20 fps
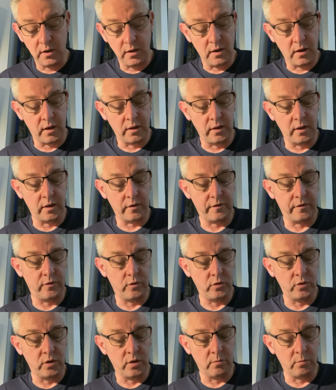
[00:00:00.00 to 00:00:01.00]
and their
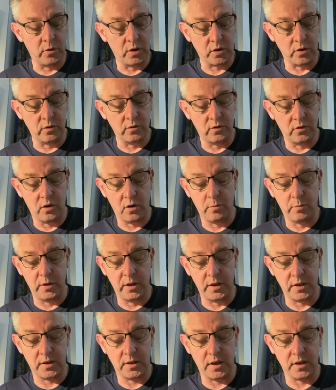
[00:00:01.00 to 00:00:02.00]
phone numbers on top of the
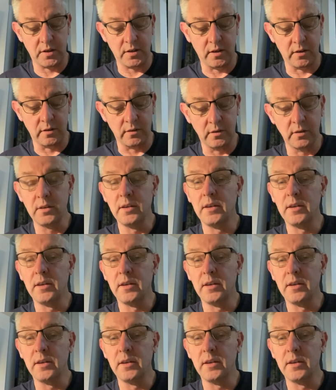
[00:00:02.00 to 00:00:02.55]
cistern.